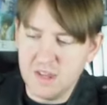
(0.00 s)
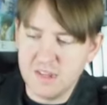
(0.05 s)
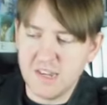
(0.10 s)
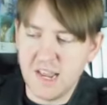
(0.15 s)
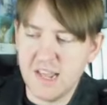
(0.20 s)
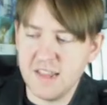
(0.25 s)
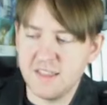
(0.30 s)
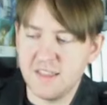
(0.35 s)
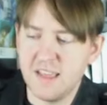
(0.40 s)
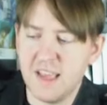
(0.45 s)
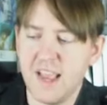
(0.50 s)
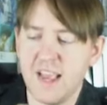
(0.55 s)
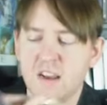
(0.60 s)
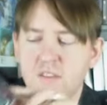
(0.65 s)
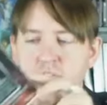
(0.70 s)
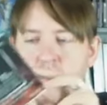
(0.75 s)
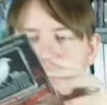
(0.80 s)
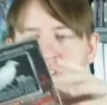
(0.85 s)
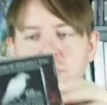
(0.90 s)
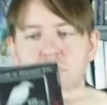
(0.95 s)
10th
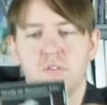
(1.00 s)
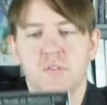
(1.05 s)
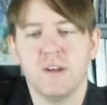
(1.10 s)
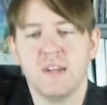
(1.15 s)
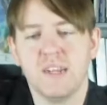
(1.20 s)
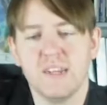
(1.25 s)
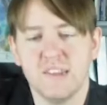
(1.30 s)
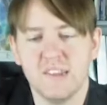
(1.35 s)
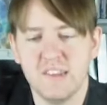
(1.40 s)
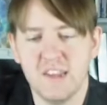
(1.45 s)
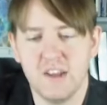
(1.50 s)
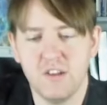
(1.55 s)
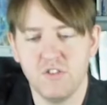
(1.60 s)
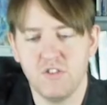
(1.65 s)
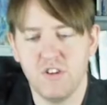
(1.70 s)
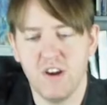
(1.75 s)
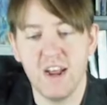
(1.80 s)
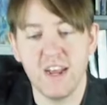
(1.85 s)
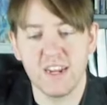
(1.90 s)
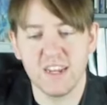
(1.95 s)
anniversary
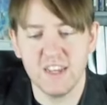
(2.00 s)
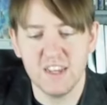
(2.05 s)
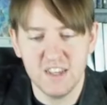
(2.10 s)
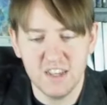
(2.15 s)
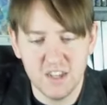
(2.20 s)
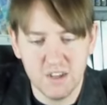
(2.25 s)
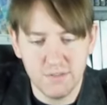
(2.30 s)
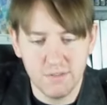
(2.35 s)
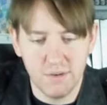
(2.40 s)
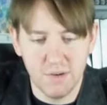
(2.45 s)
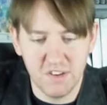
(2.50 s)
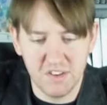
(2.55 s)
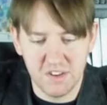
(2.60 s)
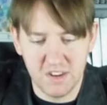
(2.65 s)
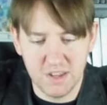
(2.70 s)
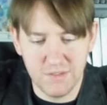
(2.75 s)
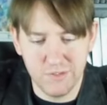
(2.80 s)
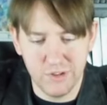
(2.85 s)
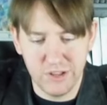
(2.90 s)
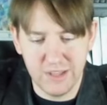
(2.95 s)
soundtrack for
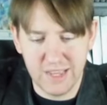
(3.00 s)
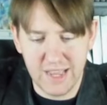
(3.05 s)
Resident Evil.